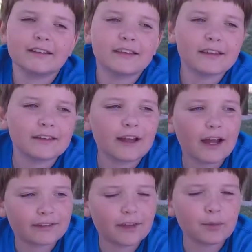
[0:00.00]
Th
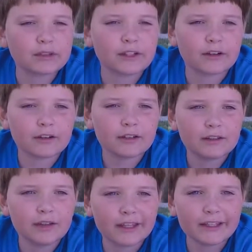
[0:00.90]
I said what they're
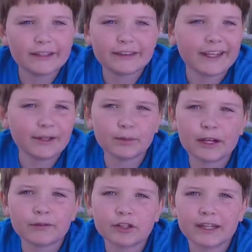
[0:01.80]
they eat. They eat
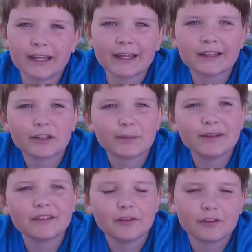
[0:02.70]
whatever they can get their
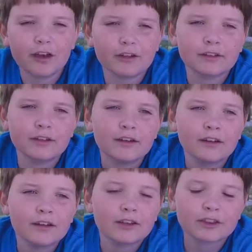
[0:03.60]
pincers on.
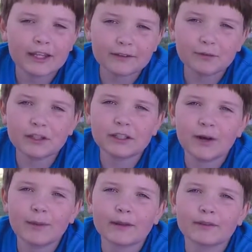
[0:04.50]
Thankfully,
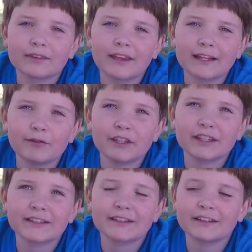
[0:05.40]
not my. Thankfully,
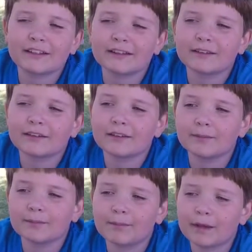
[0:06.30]
they didn't eat
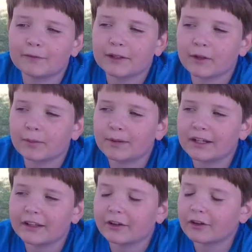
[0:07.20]
the, my finger,
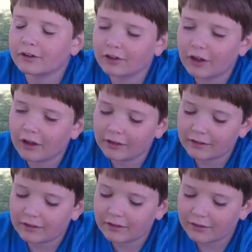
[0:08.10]
but it hurt a lot.
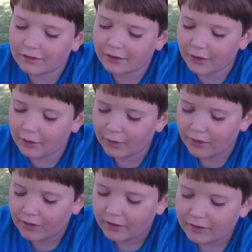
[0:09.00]
So
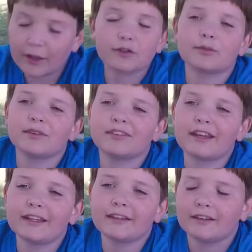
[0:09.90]
that was a
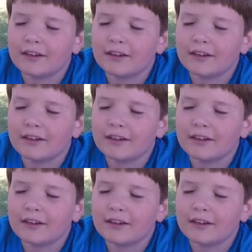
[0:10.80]
mistake.